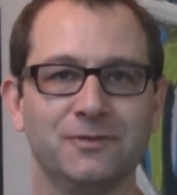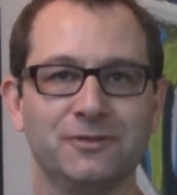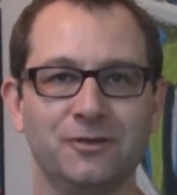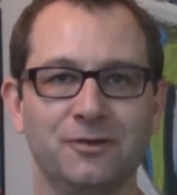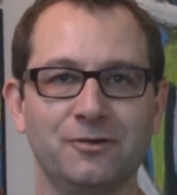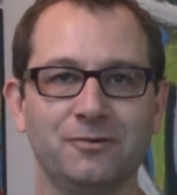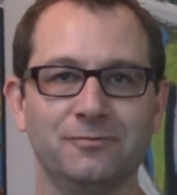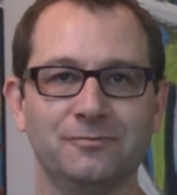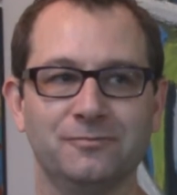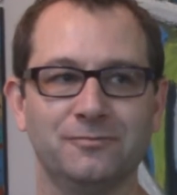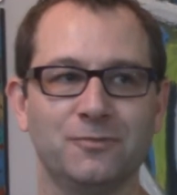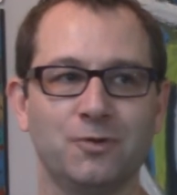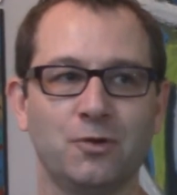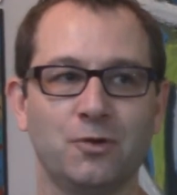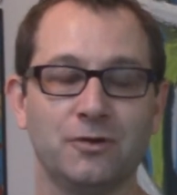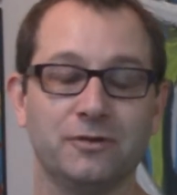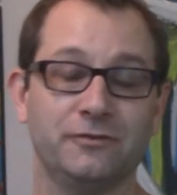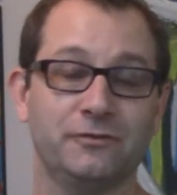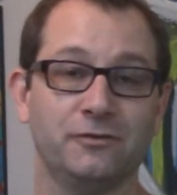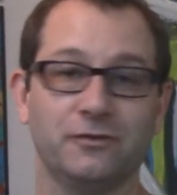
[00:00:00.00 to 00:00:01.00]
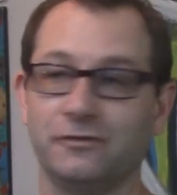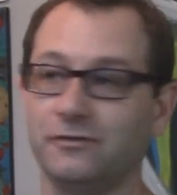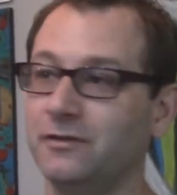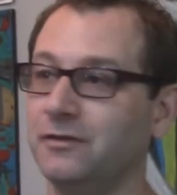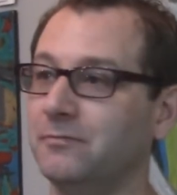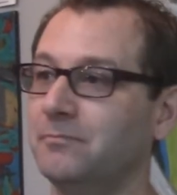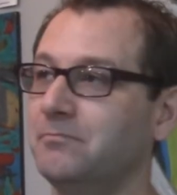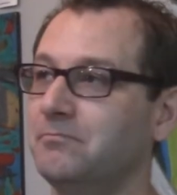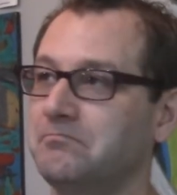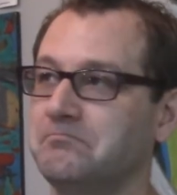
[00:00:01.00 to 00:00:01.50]
So, or it's just
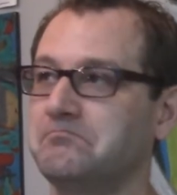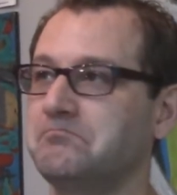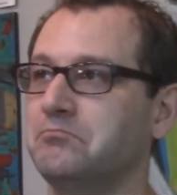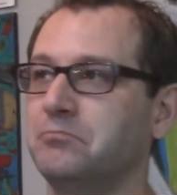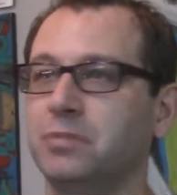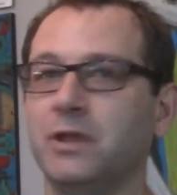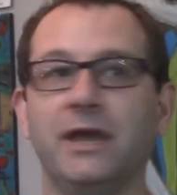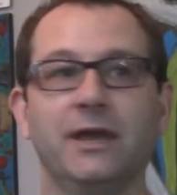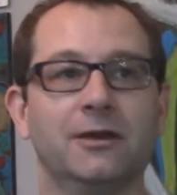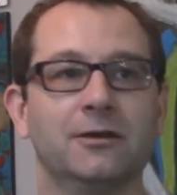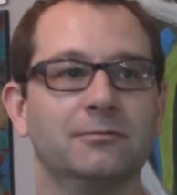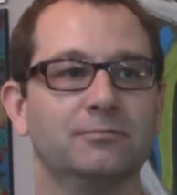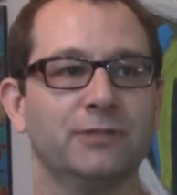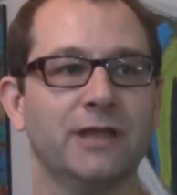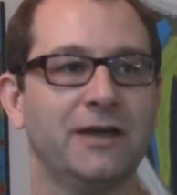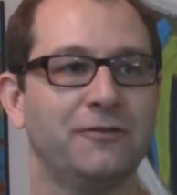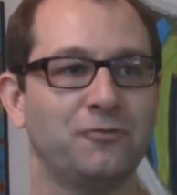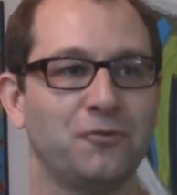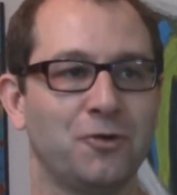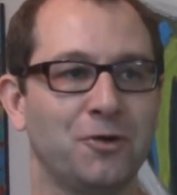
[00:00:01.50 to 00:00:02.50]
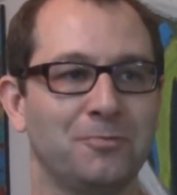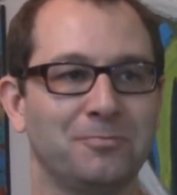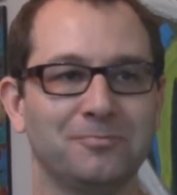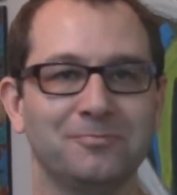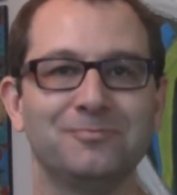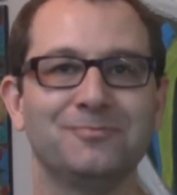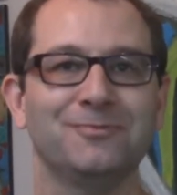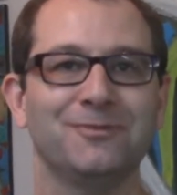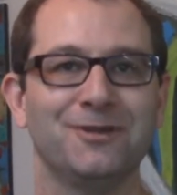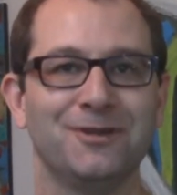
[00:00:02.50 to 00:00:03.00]
a blank platform,
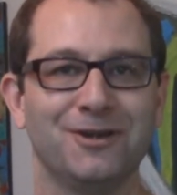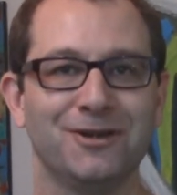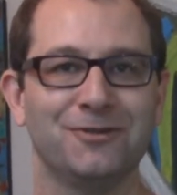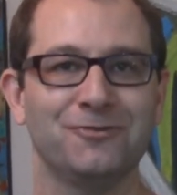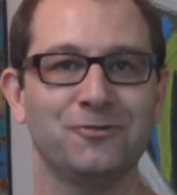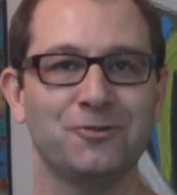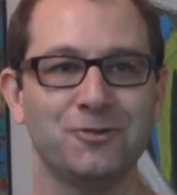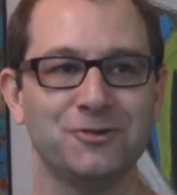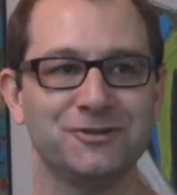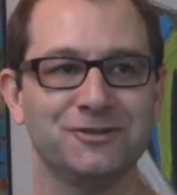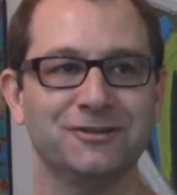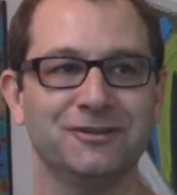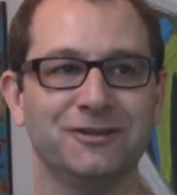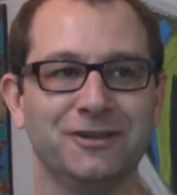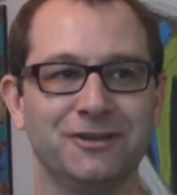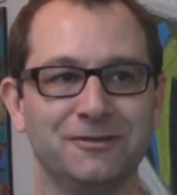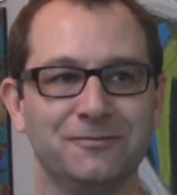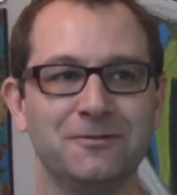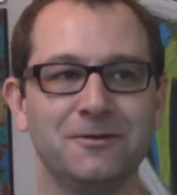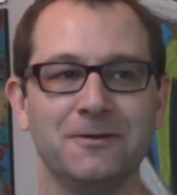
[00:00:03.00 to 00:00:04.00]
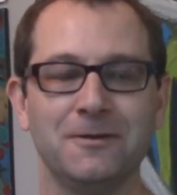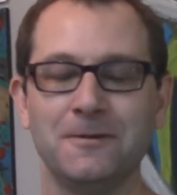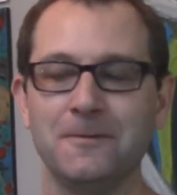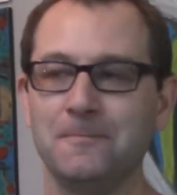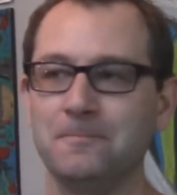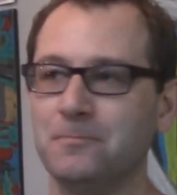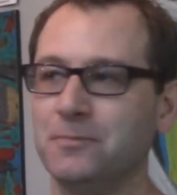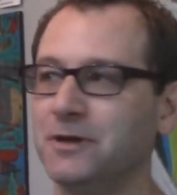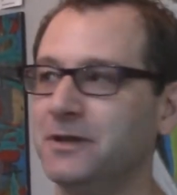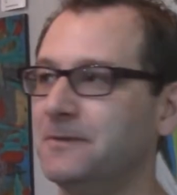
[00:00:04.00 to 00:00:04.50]
unfortunately.
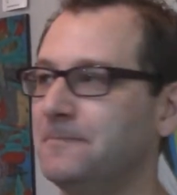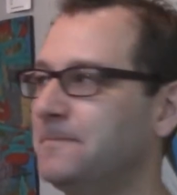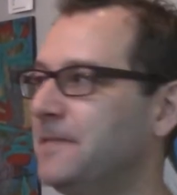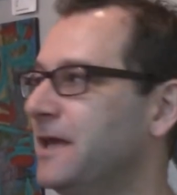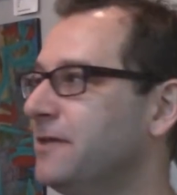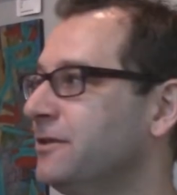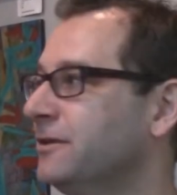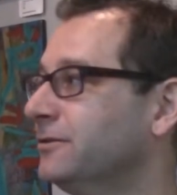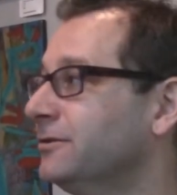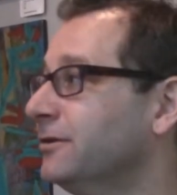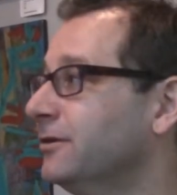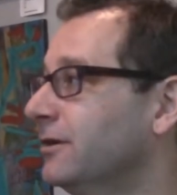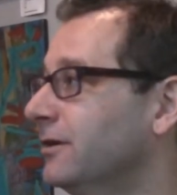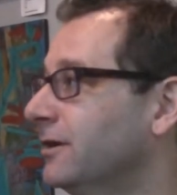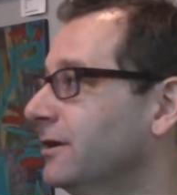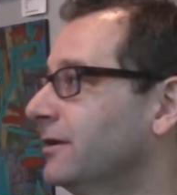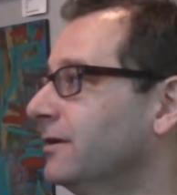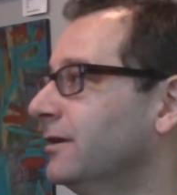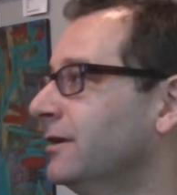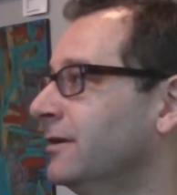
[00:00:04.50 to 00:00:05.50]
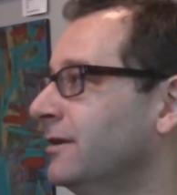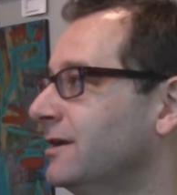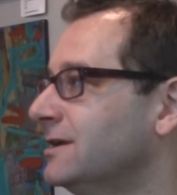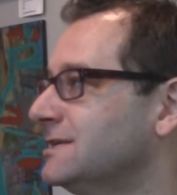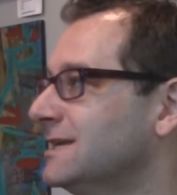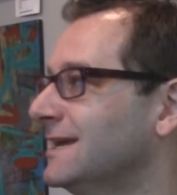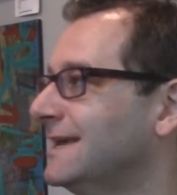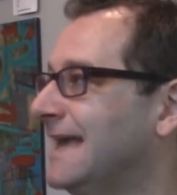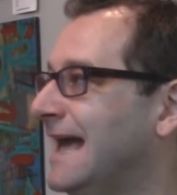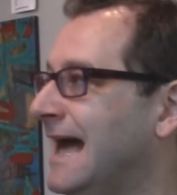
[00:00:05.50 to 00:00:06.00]
But I think they're a
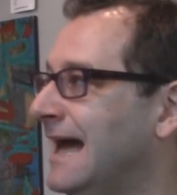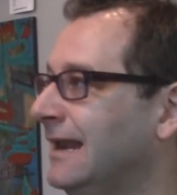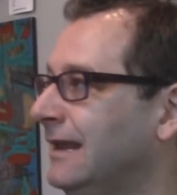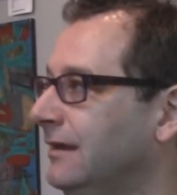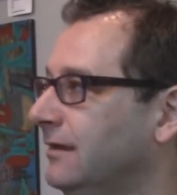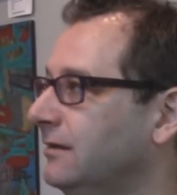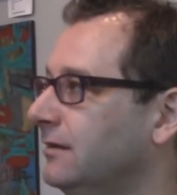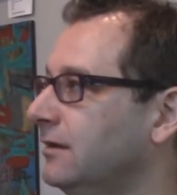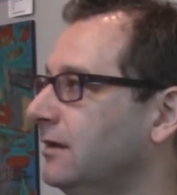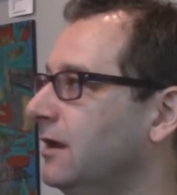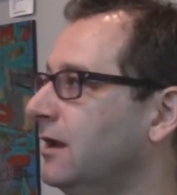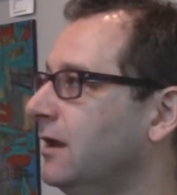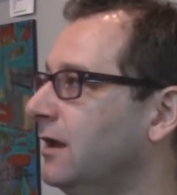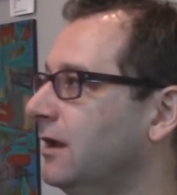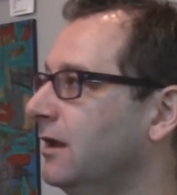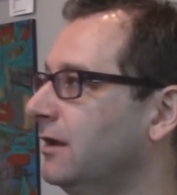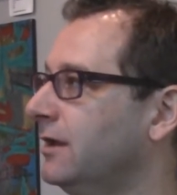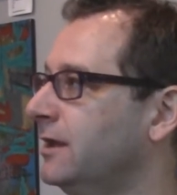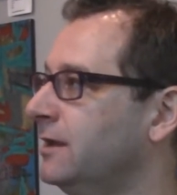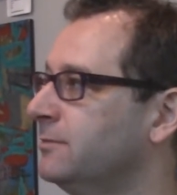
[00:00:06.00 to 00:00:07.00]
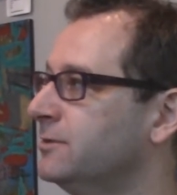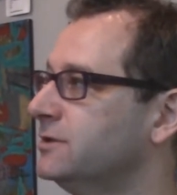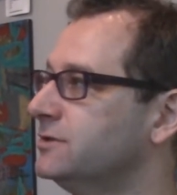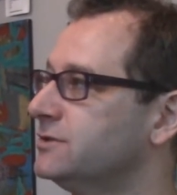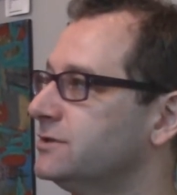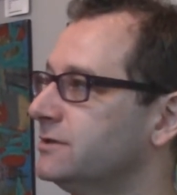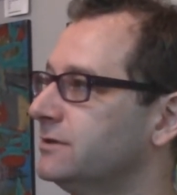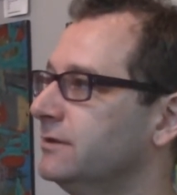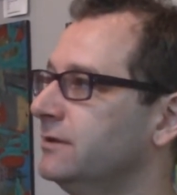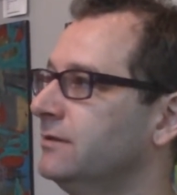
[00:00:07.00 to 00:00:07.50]
nice iconic
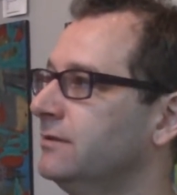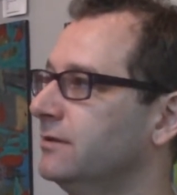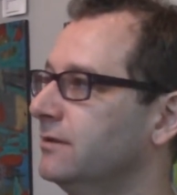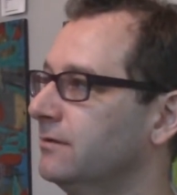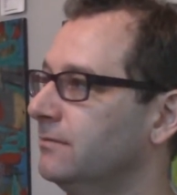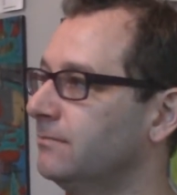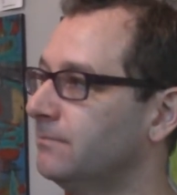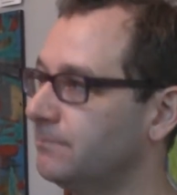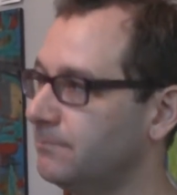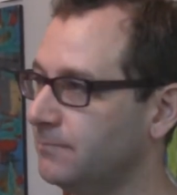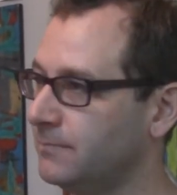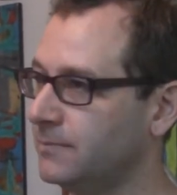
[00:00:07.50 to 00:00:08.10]
image in the